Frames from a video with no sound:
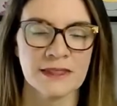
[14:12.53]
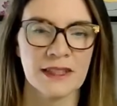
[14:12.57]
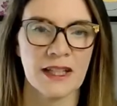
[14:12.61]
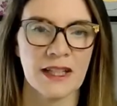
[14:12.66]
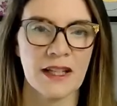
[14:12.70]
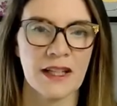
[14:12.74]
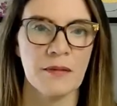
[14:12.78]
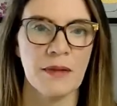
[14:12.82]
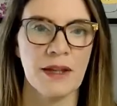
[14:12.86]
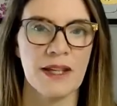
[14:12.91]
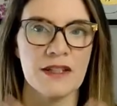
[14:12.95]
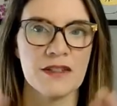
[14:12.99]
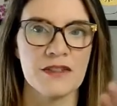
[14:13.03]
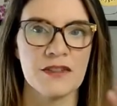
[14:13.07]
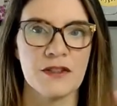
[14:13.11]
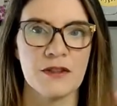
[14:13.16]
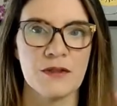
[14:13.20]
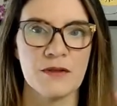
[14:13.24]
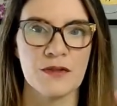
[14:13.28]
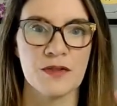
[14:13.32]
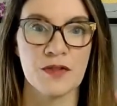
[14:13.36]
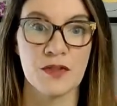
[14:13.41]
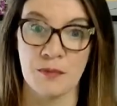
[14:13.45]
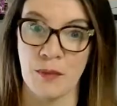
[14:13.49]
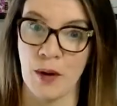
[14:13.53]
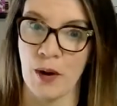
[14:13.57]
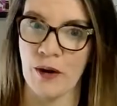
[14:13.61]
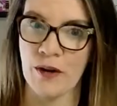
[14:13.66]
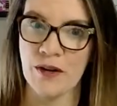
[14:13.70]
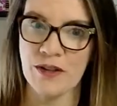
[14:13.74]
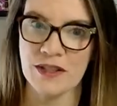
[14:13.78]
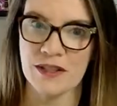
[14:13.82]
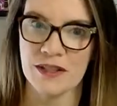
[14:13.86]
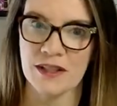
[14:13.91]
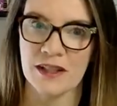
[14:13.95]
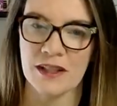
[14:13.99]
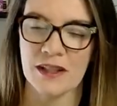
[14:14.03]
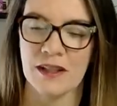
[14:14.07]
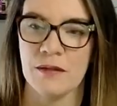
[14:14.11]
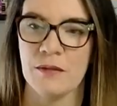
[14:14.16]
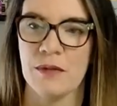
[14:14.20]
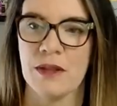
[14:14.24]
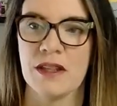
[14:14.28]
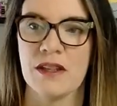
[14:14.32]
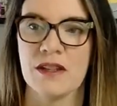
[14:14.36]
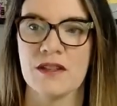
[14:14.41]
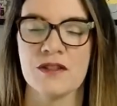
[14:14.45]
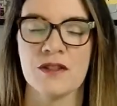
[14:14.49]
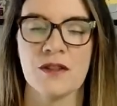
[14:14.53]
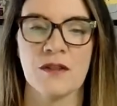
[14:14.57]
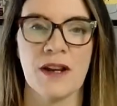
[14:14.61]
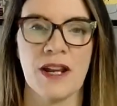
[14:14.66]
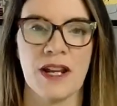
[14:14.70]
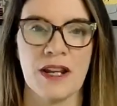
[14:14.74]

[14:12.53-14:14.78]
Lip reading: It makes you smart because you're